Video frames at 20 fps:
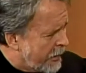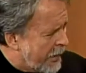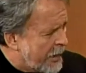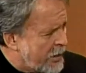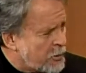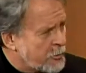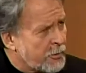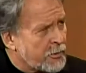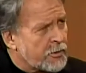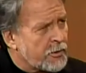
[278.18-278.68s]

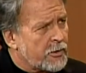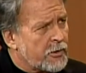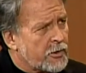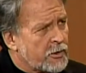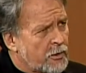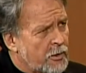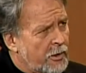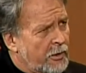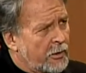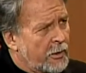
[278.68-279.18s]
aspects of
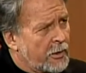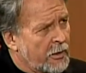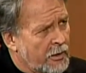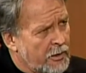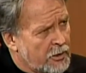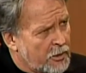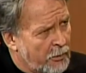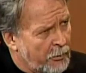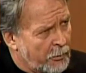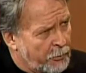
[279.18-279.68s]
this, and
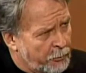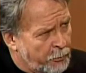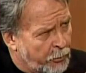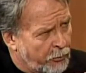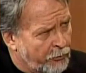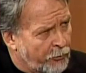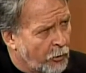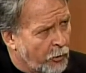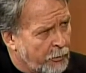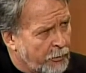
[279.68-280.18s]
let's talk about
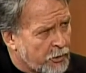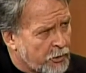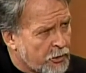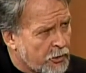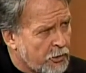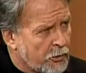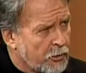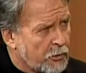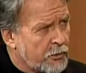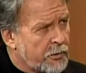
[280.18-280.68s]
performing
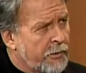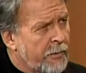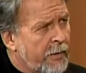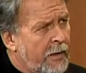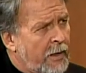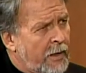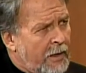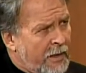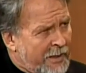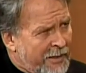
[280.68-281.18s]
schools.
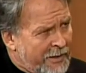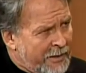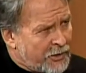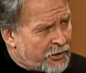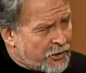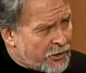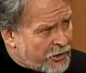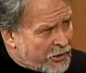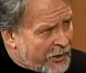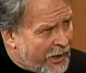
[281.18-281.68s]

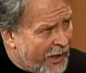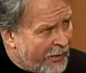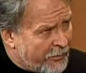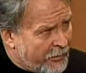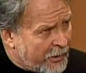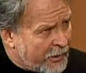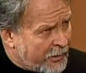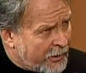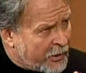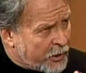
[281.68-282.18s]
This is not
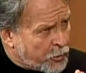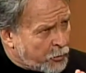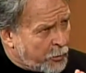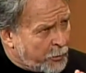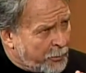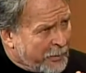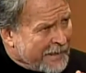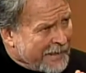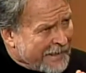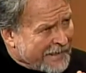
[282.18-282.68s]
then, this
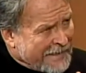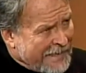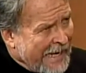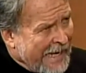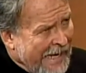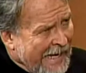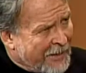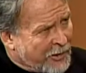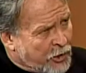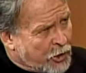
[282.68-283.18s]
would be
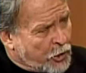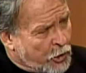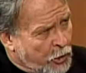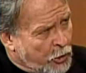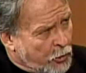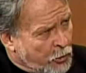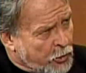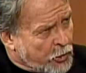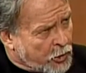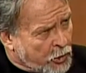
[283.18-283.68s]
attached
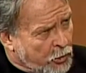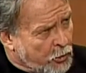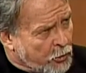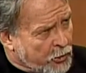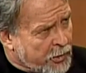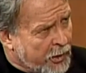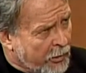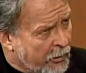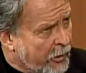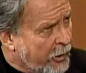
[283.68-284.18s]
to
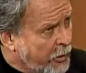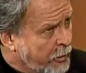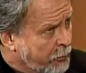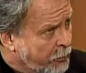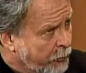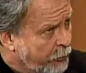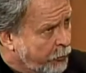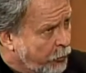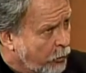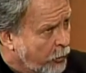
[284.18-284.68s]
schools that are
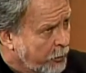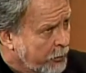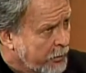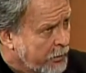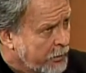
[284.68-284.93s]
underperforming